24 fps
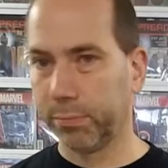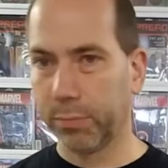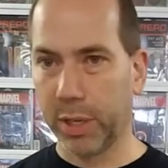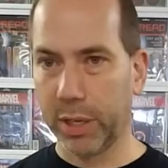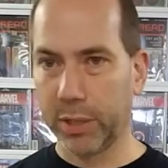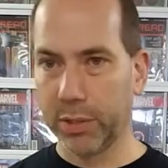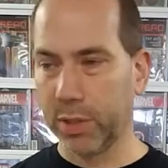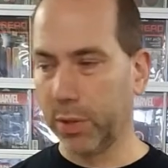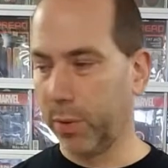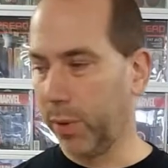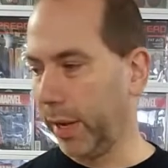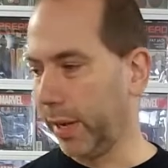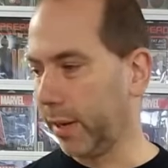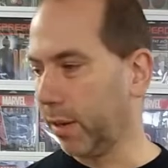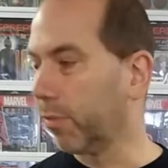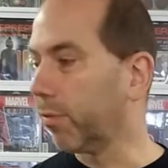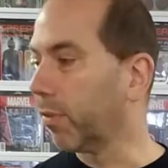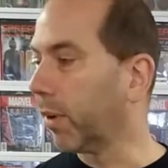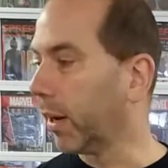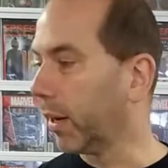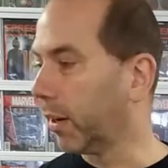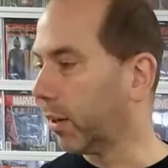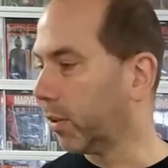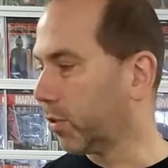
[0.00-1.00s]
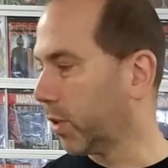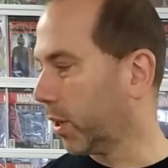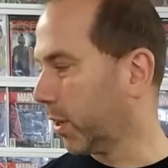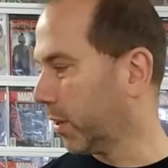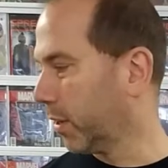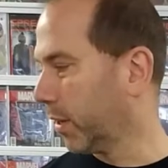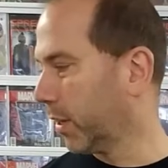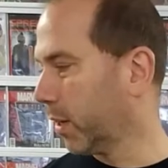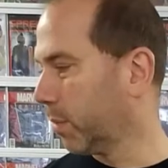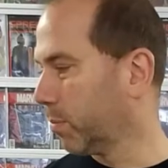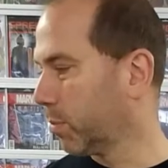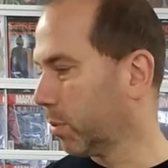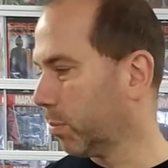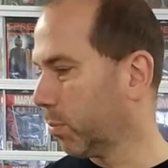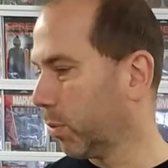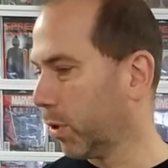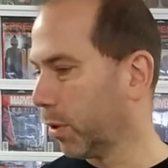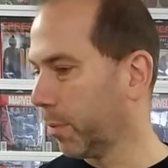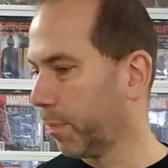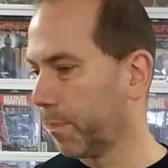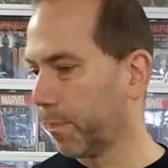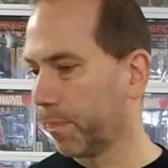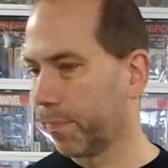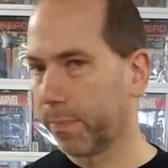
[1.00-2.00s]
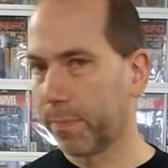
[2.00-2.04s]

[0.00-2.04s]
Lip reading: But I'll see what I can find. I'll try to dig up some more.